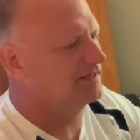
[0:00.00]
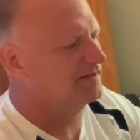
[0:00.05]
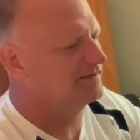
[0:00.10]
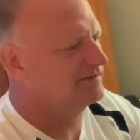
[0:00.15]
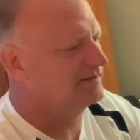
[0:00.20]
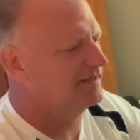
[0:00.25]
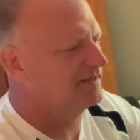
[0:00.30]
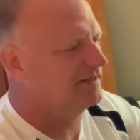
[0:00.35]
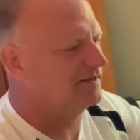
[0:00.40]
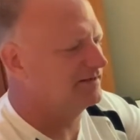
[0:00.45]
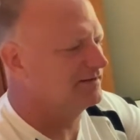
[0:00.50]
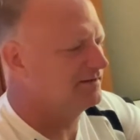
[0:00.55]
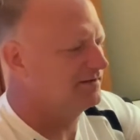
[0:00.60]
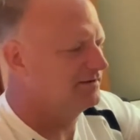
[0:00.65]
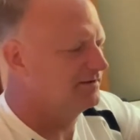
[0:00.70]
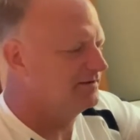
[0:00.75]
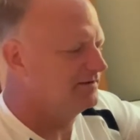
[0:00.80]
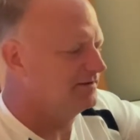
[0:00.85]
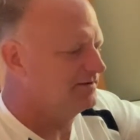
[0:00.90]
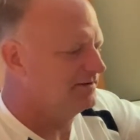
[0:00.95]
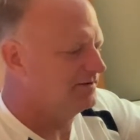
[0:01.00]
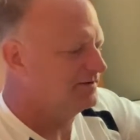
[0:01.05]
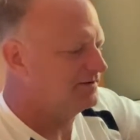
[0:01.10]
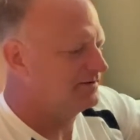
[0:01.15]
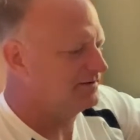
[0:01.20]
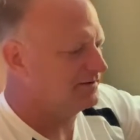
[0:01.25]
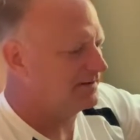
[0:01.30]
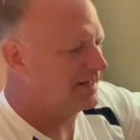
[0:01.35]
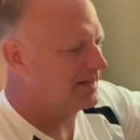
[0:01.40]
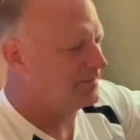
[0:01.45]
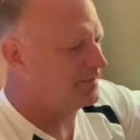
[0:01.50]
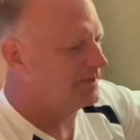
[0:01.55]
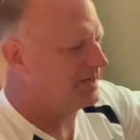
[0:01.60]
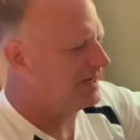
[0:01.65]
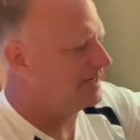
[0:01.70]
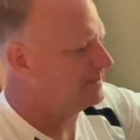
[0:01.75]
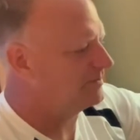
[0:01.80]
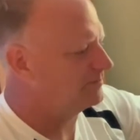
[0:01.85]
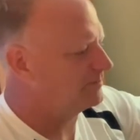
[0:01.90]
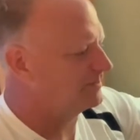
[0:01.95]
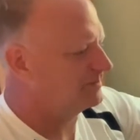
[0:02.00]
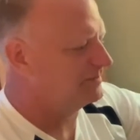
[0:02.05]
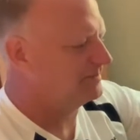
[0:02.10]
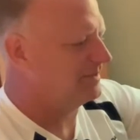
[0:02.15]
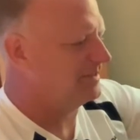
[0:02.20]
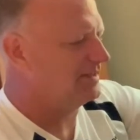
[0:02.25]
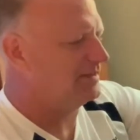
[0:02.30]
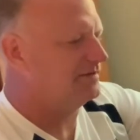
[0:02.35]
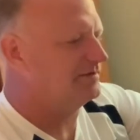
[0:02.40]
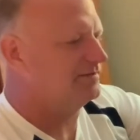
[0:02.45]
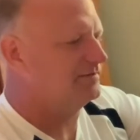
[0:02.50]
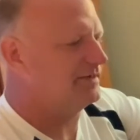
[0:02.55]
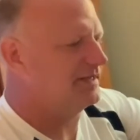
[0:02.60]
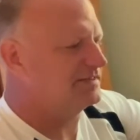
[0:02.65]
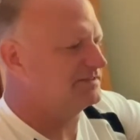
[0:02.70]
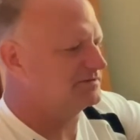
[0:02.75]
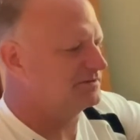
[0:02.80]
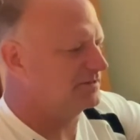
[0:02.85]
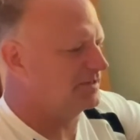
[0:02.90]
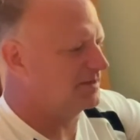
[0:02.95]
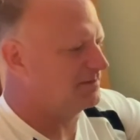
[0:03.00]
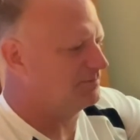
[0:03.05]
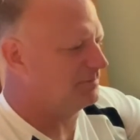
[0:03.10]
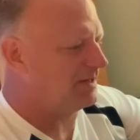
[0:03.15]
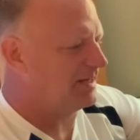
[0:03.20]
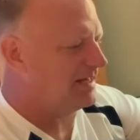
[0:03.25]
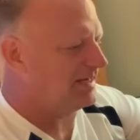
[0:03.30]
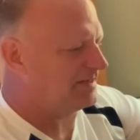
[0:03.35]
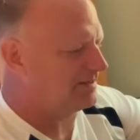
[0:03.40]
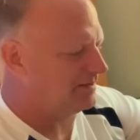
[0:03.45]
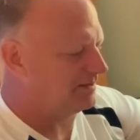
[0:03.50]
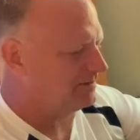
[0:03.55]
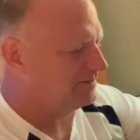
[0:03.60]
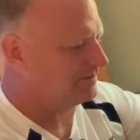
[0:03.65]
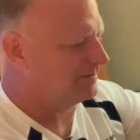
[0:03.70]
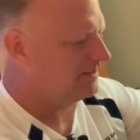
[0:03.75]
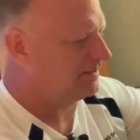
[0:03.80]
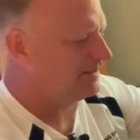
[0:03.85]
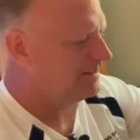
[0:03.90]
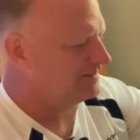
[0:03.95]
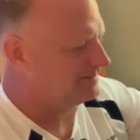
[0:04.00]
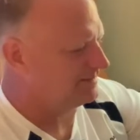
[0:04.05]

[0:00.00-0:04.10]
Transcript: of thing and laminated with nice looking black color. I like